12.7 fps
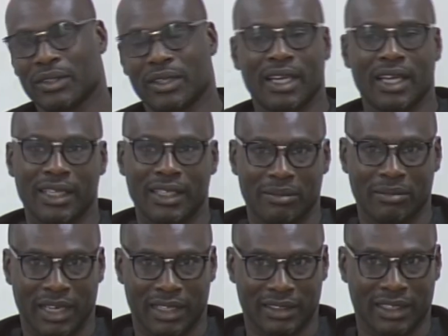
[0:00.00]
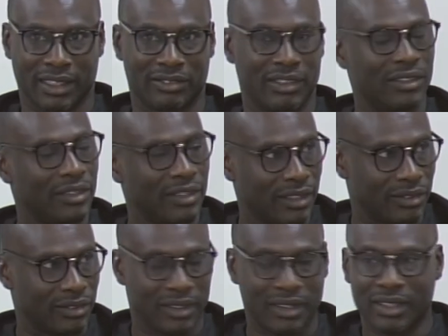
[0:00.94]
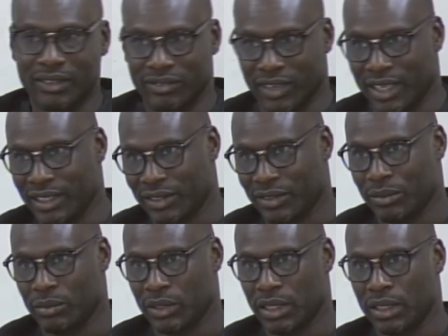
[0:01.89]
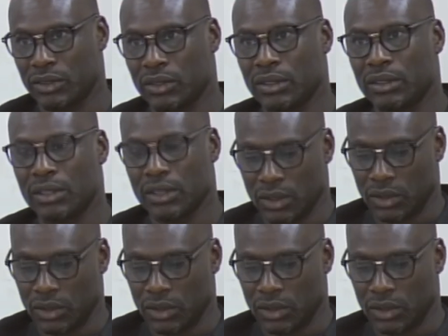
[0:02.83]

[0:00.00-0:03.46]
to clear them ourselves in order to find accommodation.